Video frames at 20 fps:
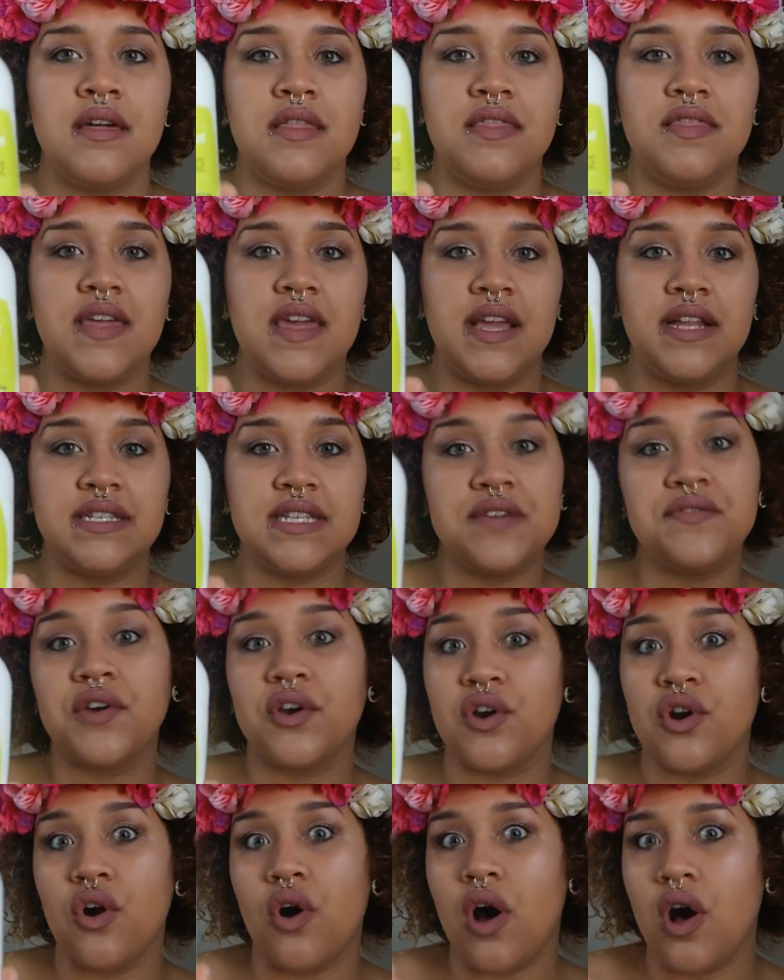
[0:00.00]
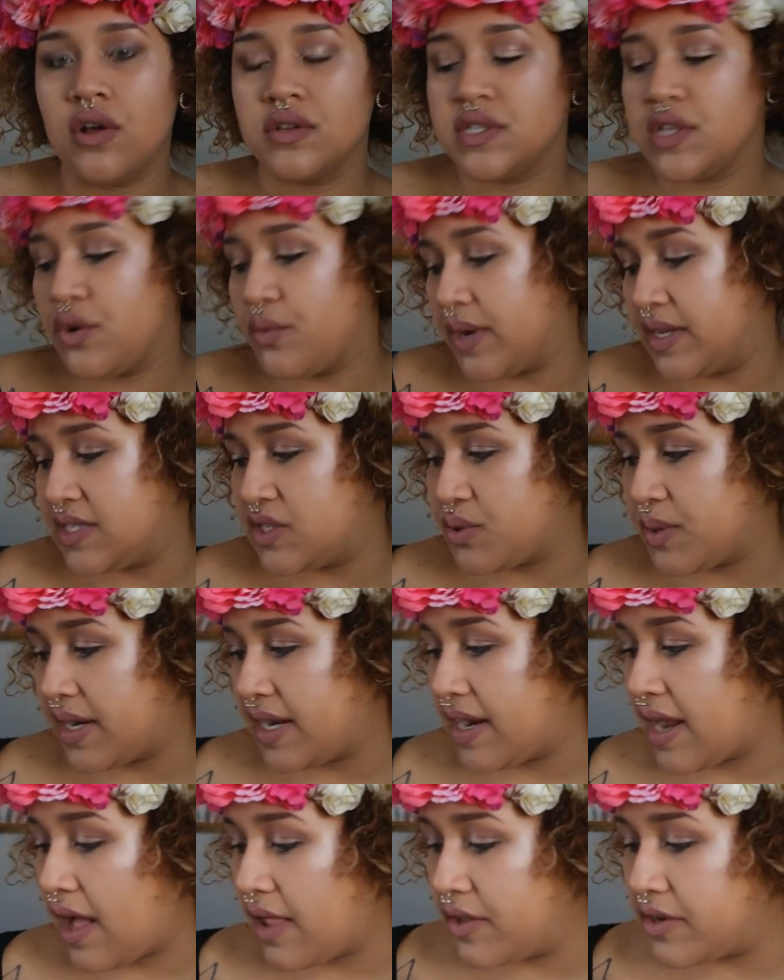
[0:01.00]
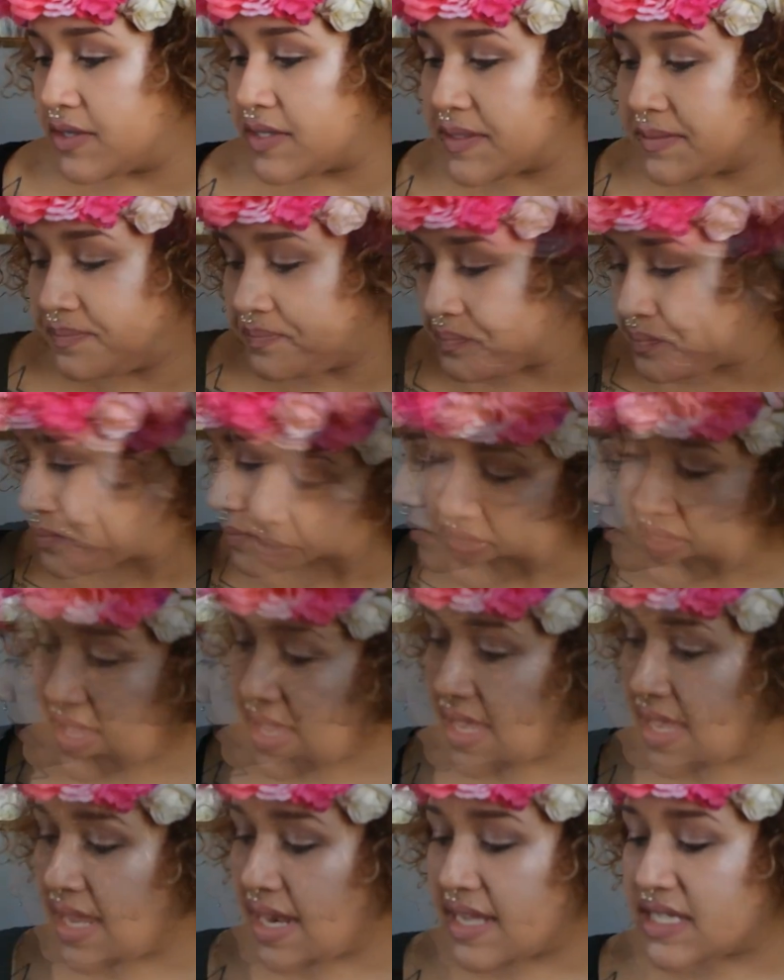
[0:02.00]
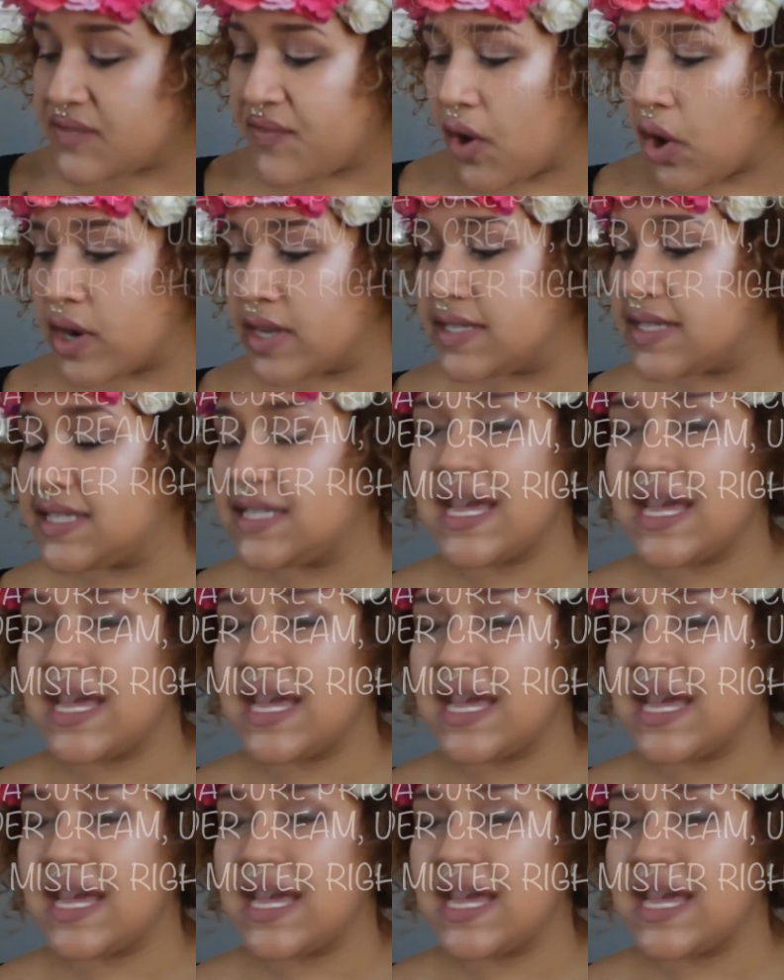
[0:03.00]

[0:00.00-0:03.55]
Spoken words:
the Diva Curl also runs $20. And then as far as